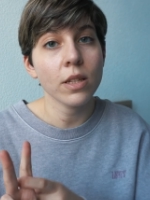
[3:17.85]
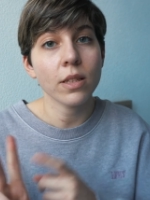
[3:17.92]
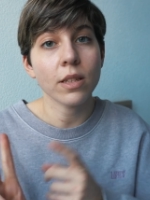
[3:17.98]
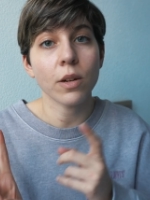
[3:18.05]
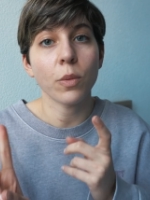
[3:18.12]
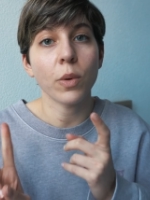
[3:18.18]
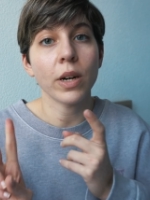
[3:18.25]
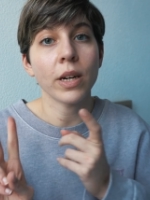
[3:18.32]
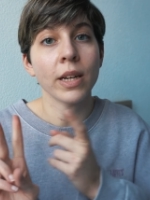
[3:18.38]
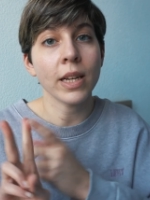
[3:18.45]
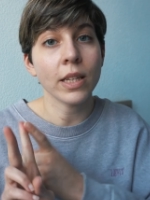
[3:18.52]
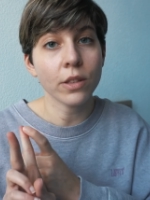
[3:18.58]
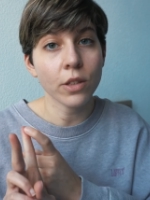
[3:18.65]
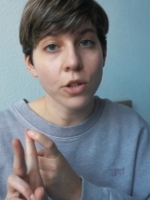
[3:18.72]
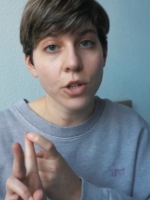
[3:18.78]
There were
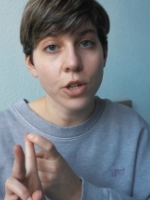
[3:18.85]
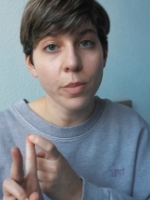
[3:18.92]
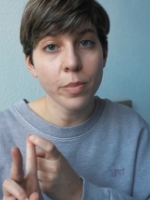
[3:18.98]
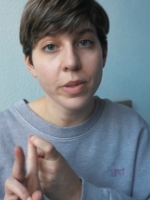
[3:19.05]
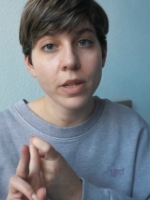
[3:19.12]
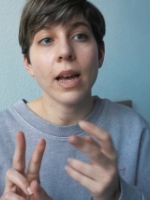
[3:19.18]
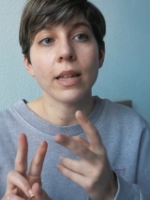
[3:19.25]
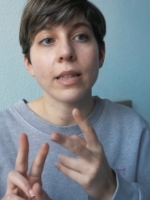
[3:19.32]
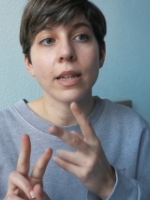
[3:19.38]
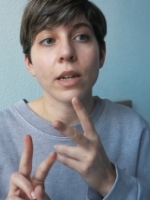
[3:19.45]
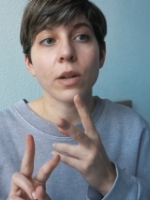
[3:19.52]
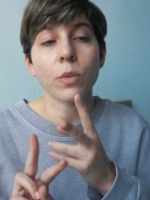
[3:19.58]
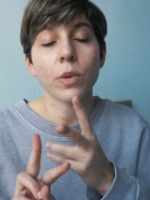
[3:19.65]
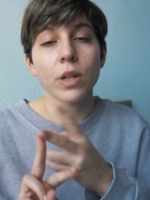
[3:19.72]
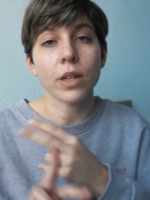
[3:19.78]
internships and
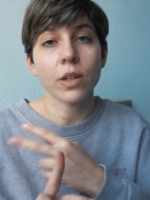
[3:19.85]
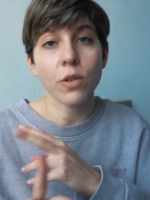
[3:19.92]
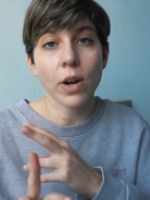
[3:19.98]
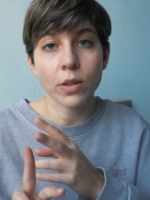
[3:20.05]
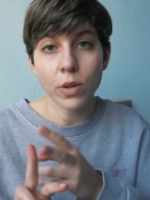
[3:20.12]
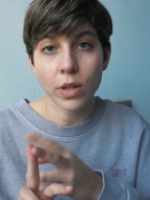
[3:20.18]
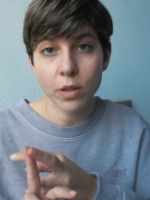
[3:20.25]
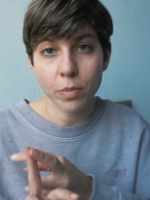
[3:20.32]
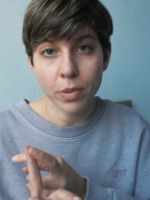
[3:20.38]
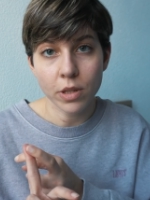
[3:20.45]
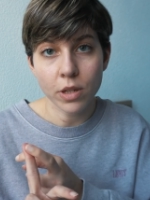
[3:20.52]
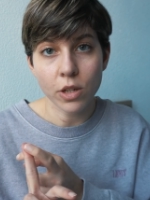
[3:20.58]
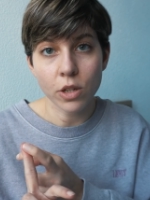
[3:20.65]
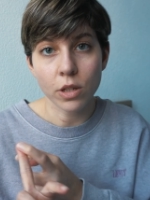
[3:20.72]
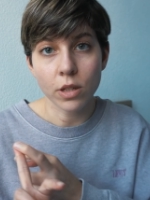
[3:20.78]
there were graduate
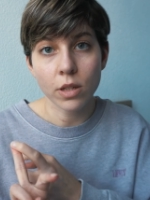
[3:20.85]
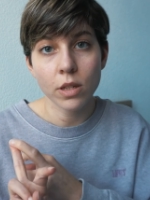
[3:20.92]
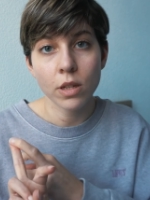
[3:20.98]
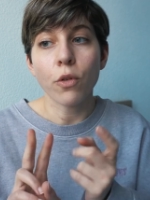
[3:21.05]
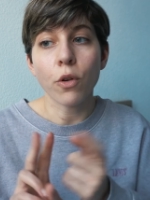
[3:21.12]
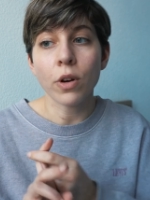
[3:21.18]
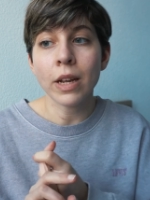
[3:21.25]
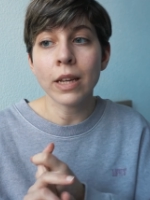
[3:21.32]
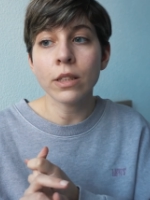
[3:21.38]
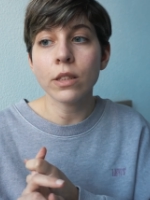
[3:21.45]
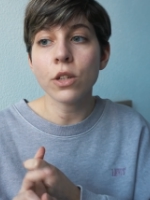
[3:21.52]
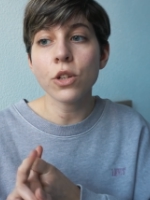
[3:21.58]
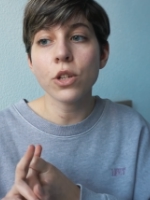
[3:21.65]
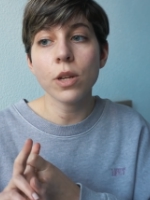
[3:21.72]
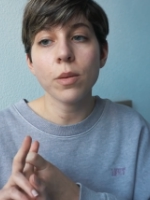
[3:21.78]
positions. For
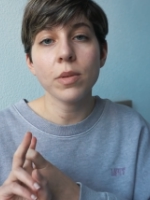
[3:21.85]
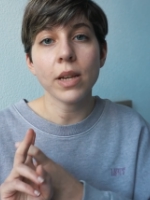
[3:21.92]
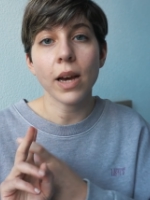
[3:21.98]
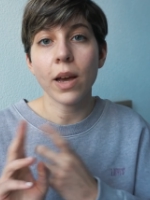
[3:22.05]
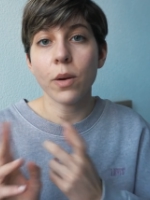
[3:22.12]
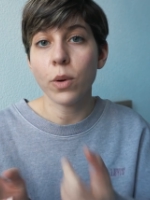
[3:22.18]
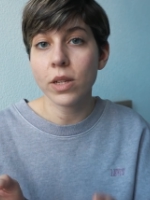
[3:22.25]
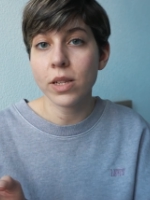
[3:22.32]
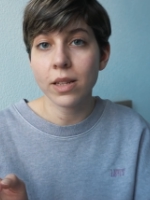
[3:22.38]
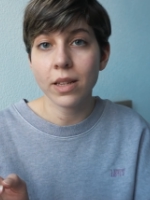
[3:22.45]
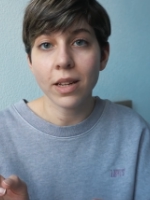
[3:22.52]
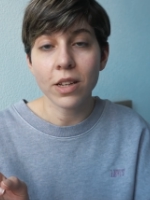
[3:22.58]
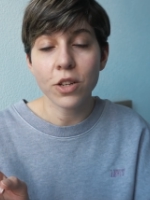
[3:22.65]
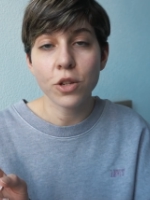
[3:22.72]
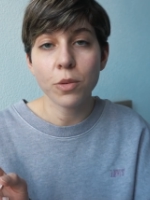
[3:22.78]
internships, I wasn't
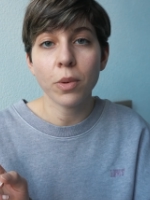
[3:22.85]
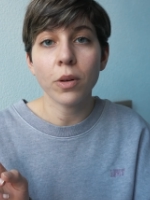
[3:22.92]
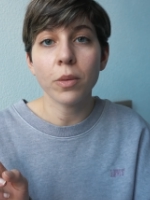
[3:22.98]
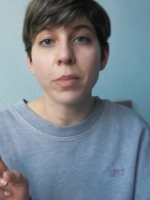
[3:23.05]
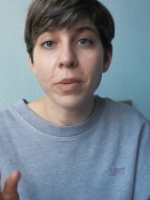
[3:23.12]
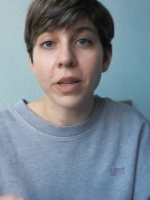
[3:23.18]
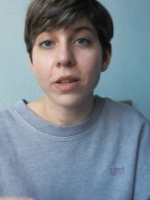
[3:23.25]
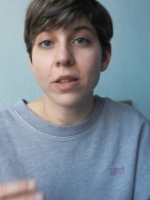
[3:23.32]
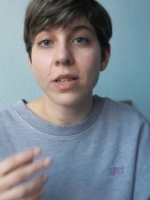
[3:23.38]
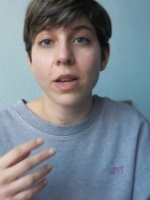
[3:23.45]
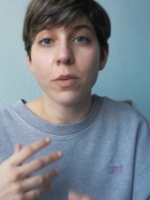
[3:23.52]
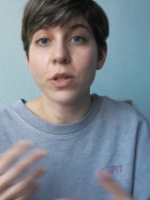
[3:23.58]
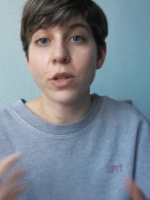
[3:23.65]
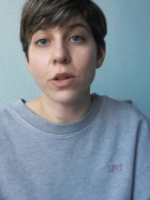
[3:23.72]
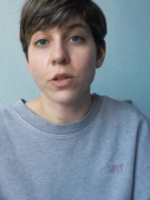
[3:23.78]
eligible because I
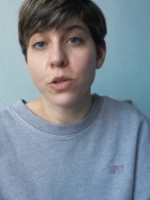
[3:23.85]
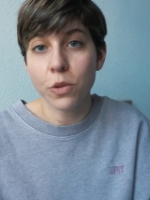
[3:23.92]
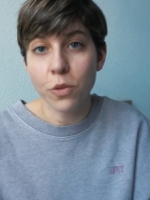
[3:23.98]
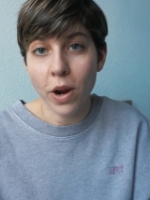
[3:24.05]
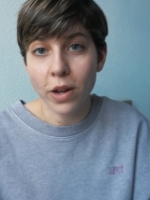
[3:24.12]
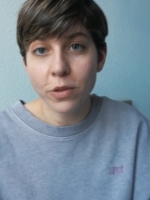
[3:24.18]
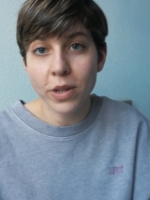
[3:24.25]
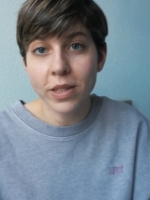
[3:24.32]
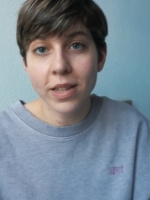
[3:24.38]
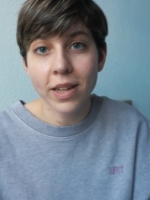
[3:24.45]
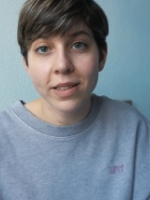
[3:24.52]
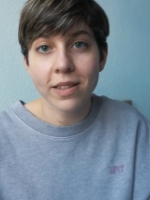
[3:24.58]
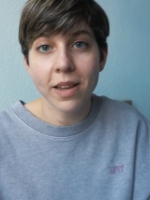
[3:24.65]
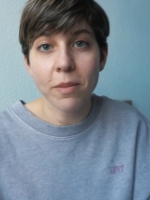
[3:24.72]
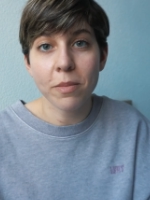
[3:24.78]
was going to graduate
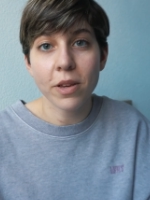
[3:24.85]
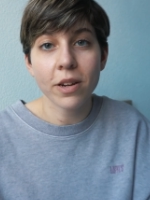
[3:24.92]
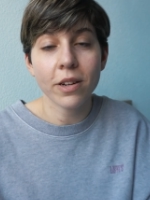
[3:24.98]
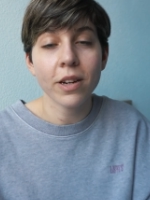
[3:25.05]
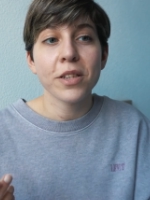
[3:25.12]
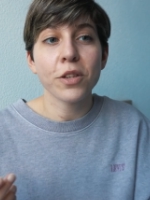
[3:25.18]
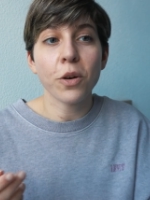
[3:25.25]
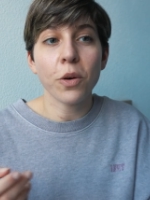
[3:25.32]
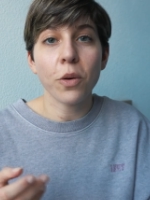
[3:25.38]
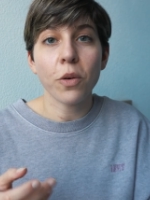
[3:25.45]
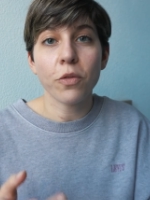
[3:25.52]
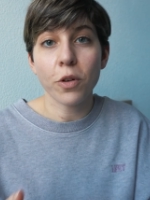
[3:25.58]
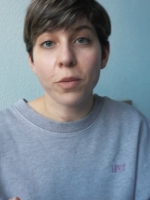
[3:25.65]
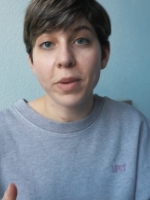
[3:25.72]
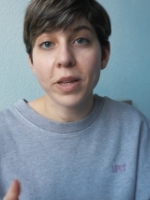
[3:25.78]
that same year. So
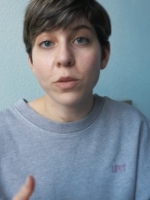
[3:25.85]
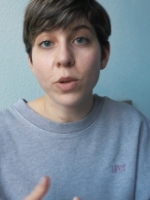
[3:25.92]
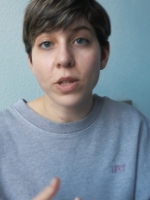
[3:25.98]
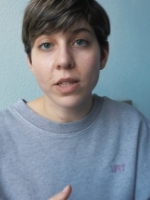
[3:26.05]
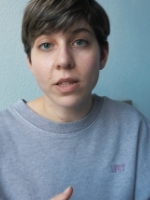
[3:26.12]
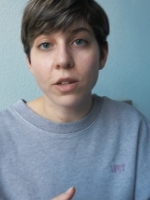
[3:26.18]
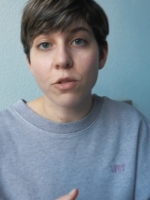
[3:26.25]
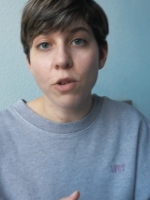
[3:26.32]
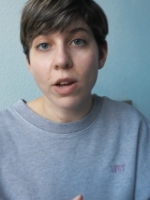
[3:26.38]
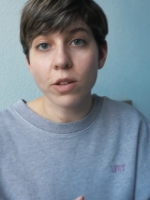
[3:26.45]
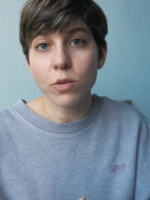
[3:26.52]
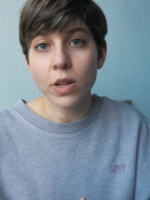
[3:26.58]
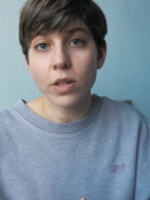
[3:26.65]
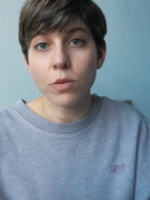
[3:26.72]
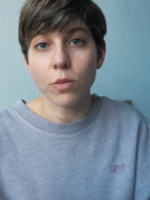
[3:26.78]
for me, it was the
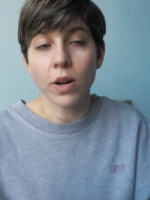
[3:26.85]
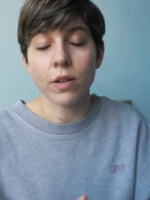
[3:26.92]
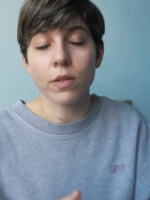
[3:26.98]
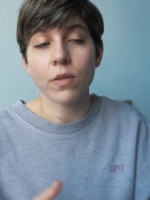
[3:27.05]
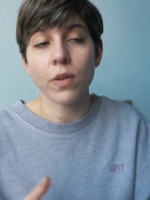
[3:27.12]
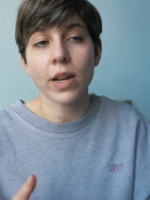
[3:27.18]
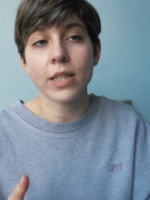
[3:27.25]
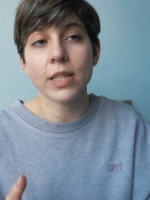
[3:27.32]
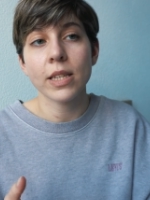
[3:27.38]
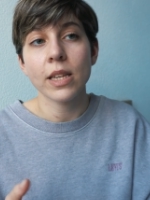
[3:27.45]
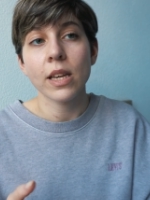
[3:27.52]
graduate one, right?